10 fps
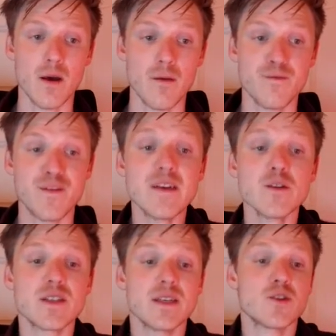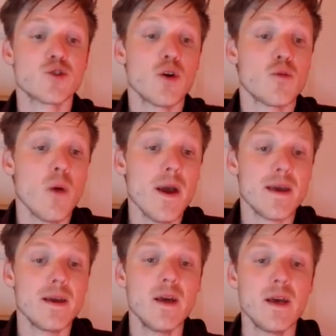feels in a certain
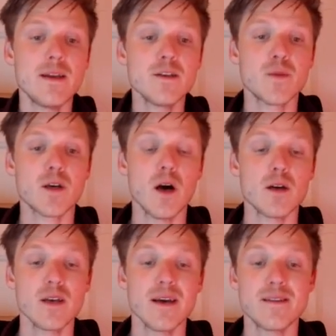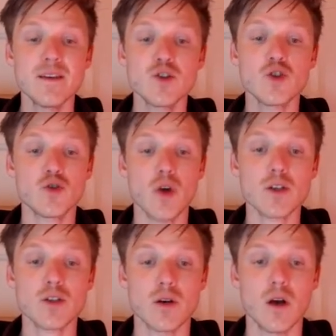way, it is because this
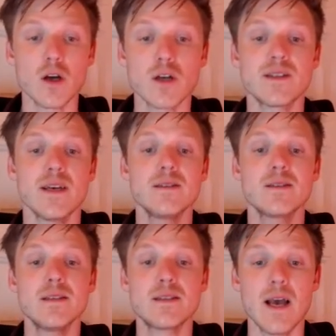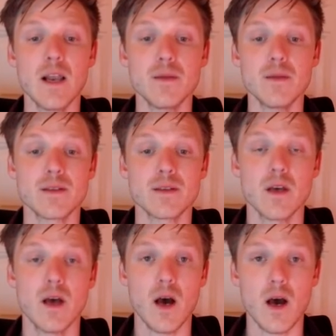structure contains these elements,
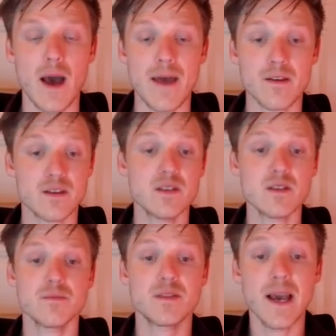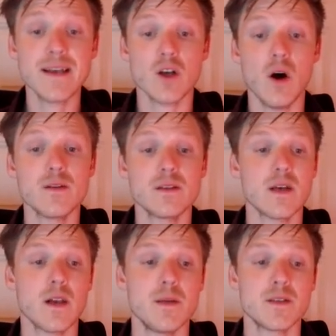and the system takes on these
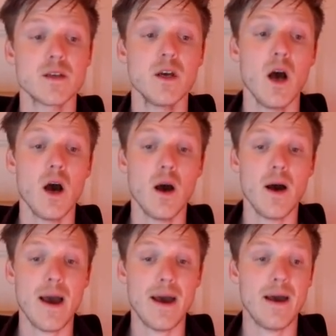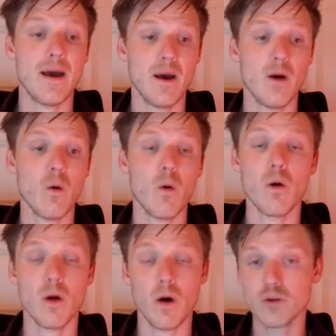elements,
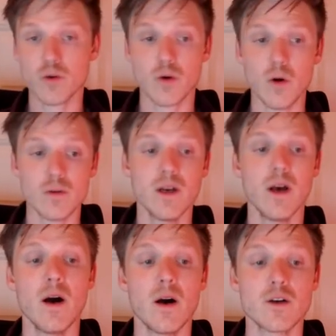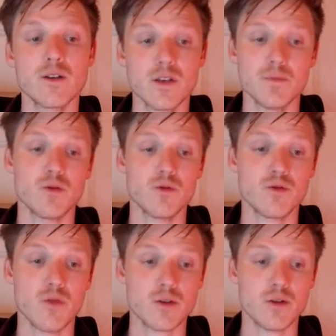or also called conceptual
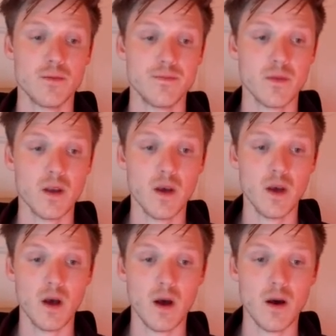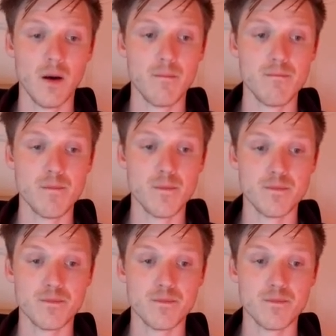structure. And